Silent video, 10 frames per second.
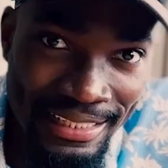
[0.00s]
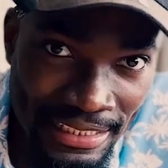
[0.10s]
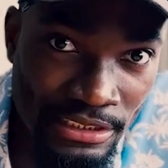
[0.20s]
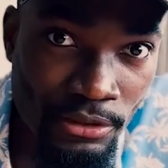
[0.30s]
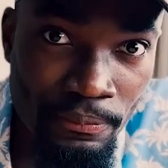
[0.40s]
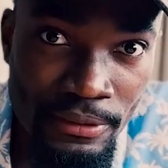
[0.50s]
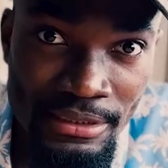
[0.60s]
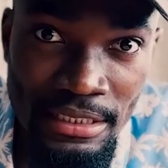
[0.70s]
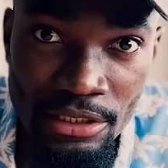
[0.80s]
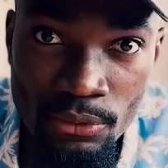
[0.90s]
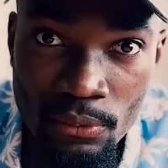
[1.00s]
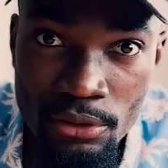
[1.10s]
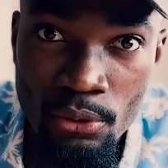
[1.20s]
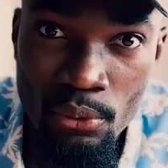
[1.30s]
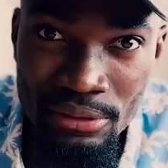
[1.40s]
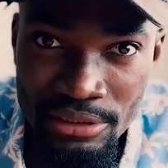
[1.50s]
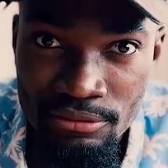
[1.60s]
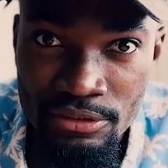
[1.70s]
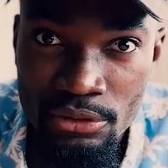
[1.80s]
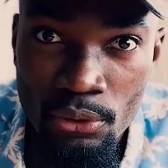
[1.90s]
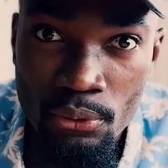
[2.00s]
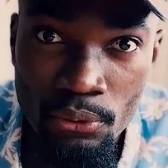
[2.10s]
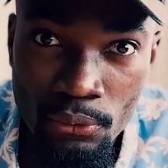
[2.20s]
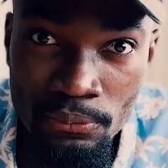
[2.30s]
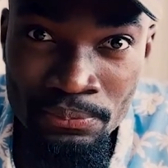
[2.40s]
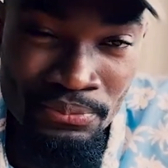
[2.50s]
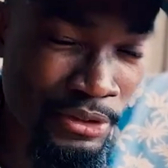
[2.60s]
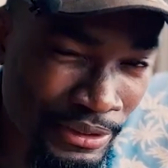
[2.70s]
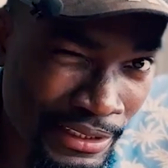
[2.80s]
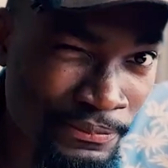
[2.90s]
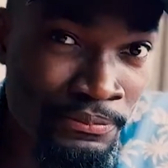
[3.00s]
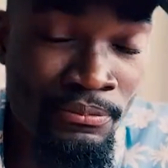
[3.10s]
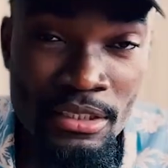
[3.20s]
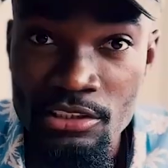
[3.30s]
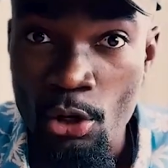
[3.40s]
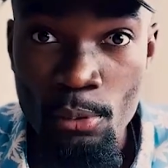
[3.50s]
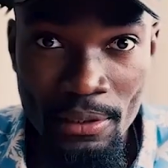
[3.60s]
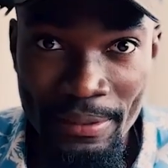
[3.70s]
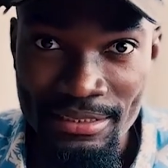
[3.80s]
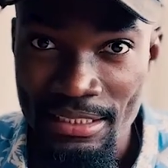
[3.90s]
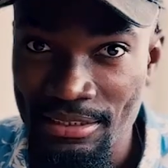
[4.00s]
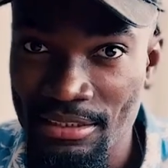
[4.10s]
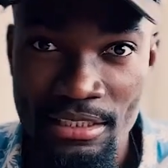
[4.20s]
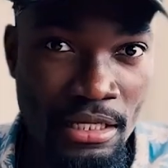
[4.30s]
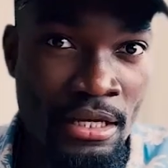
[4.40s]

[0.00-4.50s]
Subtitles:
That's companies that you want to hold in VOO. Okay, so I hope that makes sense.